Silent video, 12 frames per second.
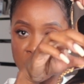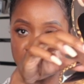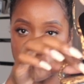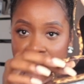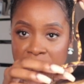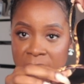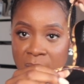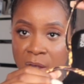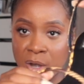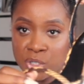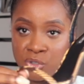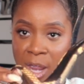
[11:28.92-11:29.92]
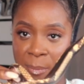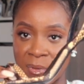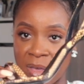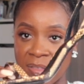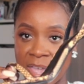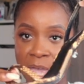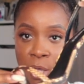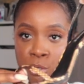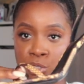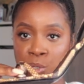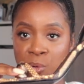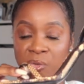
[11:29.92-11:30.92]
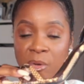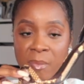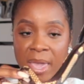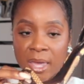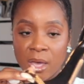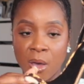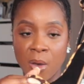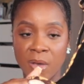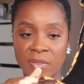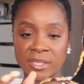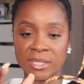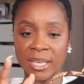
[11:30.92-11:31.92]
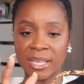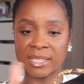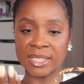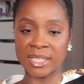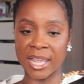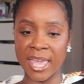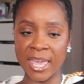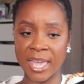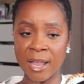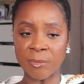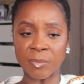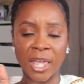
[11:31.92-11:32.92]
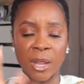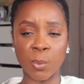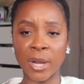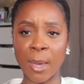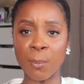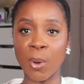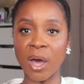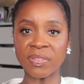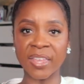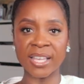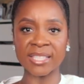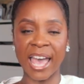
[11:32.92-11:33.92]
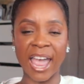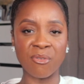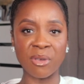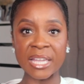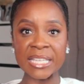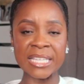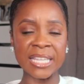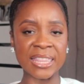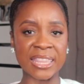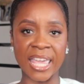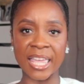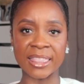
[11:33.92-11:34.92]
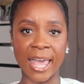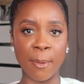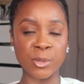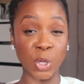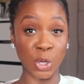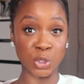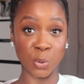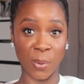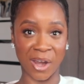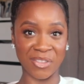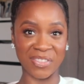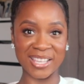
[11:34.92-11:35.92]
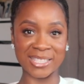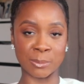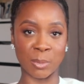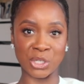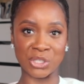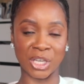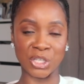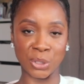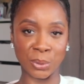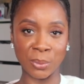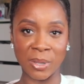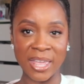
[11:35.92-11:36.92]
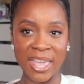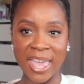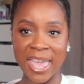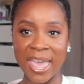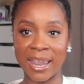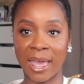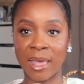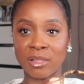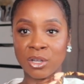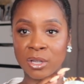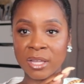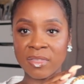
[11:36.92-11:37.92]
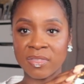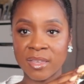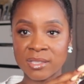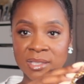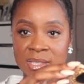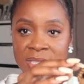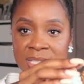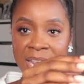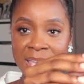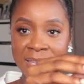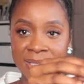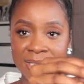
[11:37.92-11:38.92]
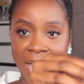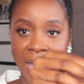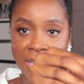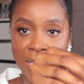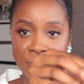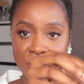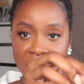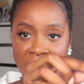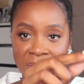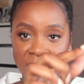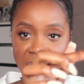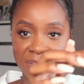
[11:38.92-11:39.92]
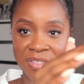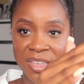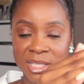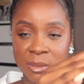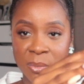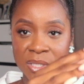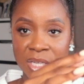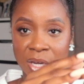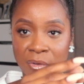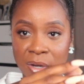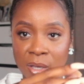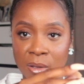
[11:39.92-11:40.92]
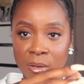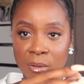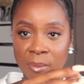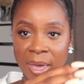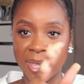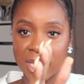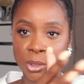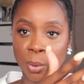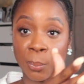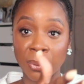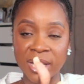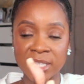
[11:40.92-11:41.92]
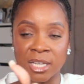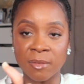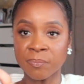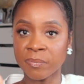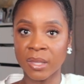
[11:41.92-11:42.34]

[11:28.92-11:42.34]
strap here, strap around the ankle shoe from Mango. And this is like a snake. And when I bought these, I really didn't think that I was going to wear these as much as I do. And I literally, this snake type and like this material, I guess, or print,